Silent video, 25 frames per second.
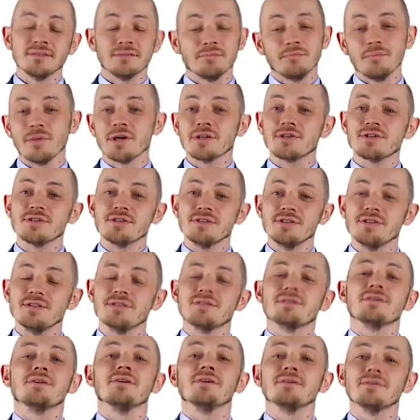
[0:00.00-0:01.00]
much
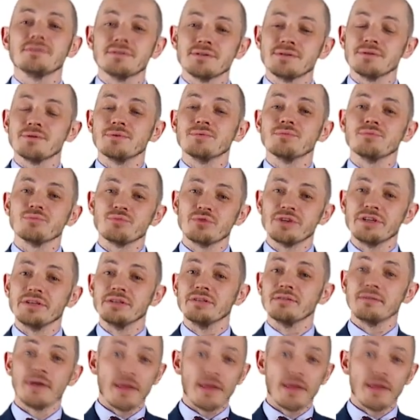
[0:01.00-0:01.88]
easier to read.